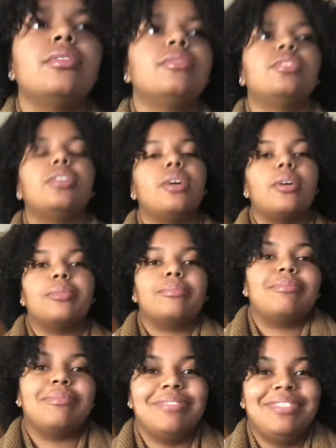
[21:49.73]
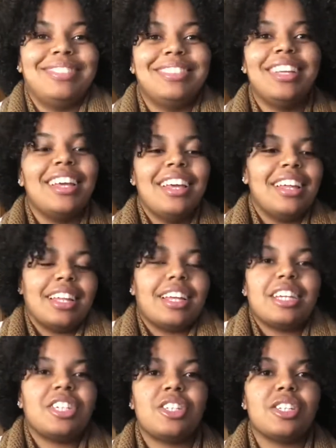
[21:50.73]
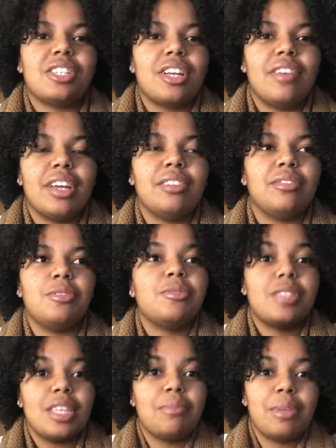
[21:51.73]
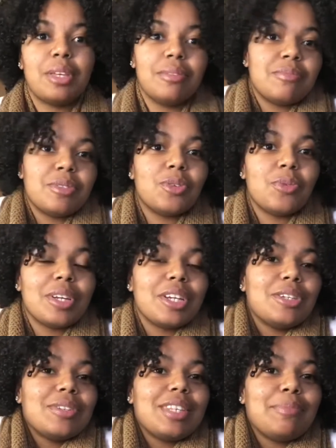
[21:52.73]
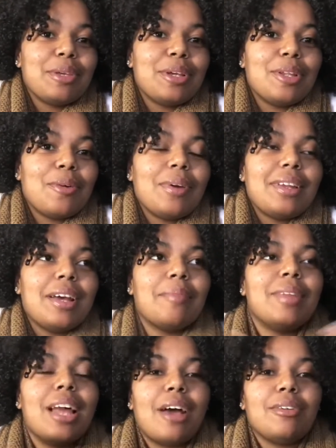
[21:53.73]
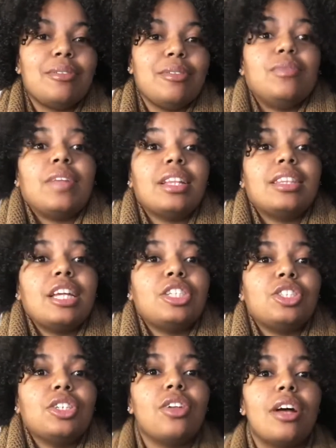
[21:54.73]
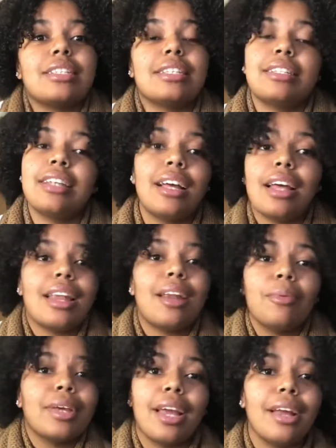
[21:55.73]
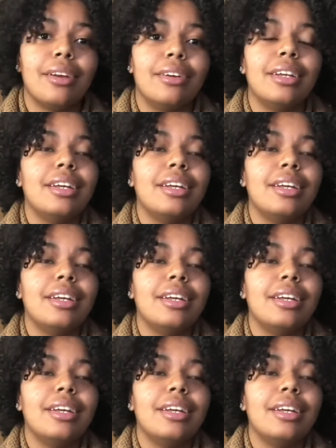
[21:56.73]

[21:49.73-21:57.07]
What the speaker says: so, like, it's just, all right, you see me doing it, you see me blowing up, now, like, that's your loss. It's not, I don't care.